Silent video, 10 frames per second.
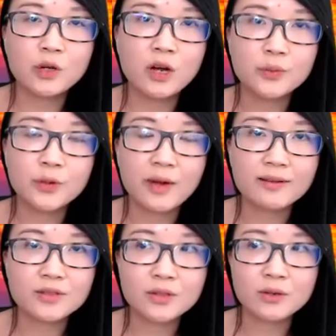We'll help you
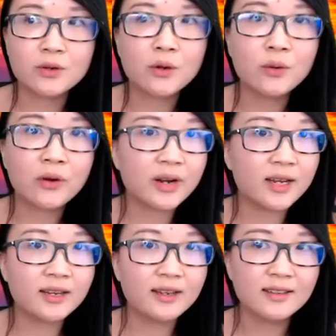out. So don't
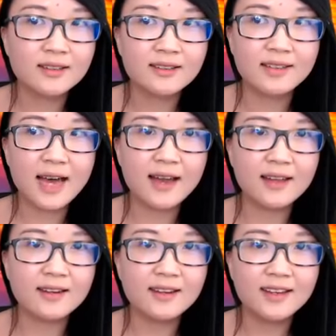worry
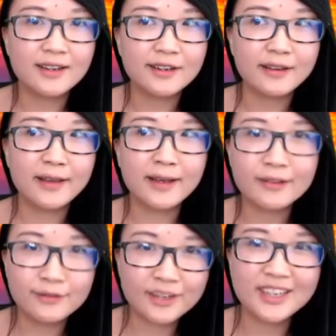that you're
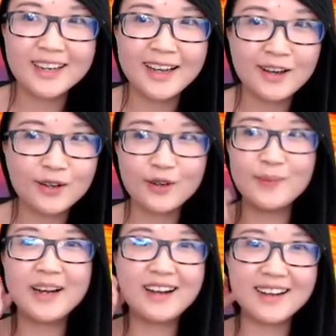like freaking out. Oh
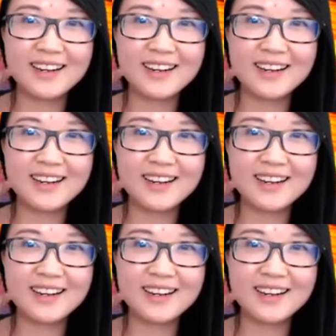my God,